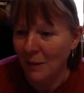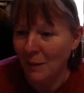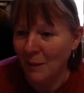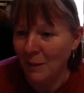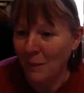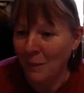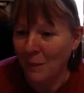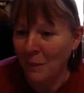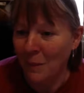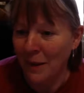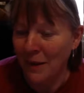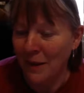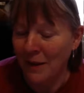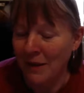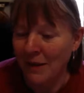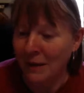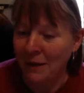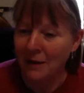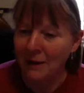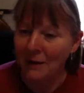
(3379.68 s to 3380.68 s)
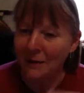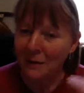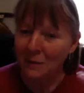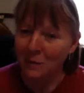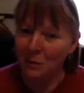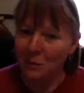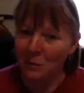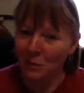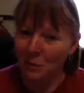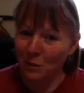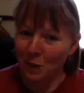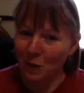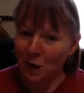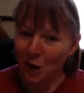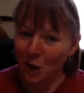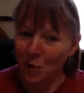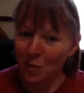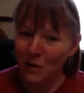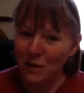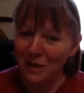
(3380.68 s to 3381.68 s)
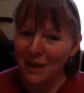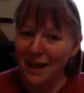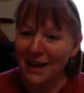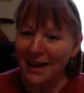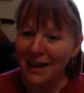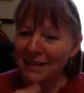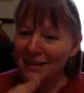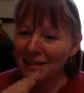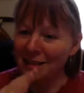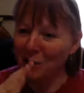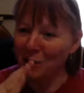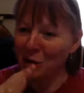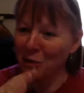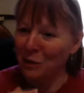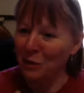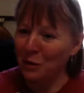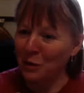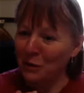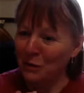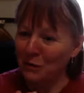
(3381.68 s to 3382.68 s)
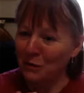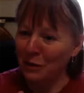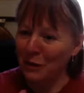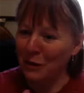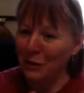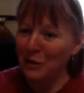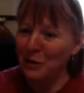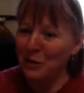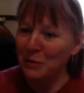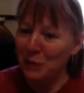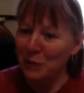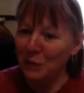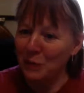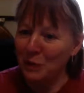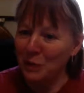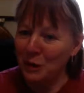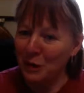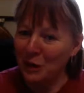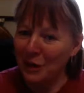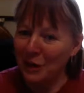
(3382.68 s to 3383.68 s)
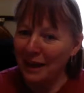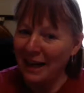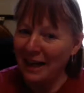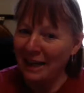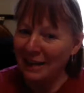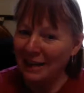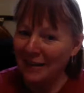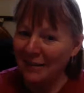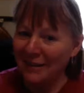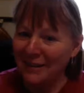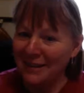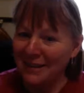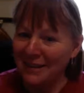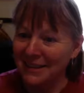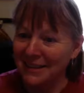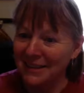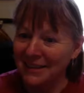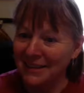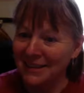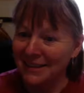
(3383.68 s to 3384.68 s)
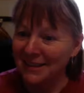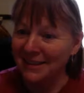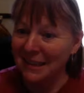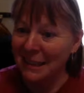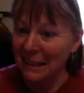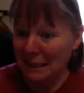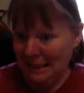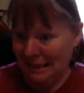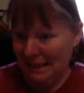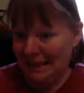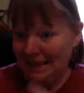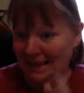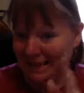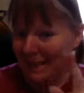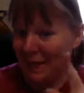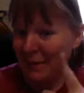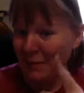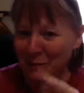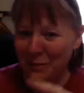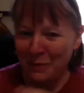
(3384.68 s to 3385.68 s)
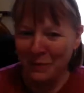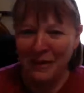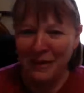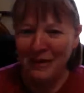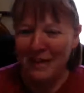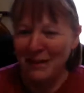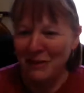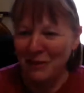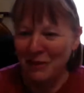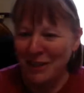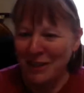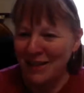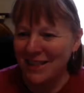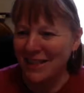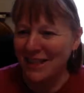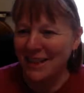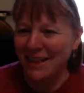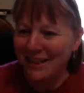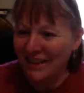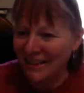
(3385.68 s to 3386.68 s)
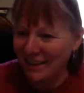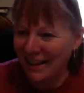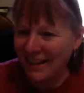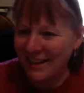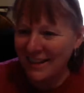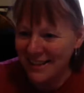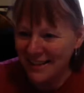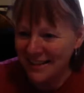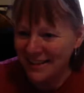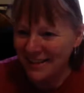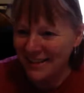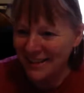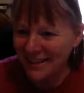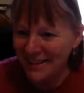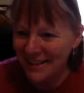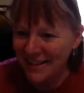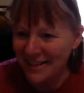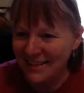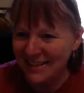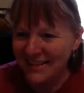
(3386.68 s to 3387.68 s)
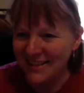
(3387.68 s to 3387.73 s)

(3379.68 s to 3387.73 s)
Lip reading: whether whole sign or Porphyry was more accurate. That would be an interesting little exercise.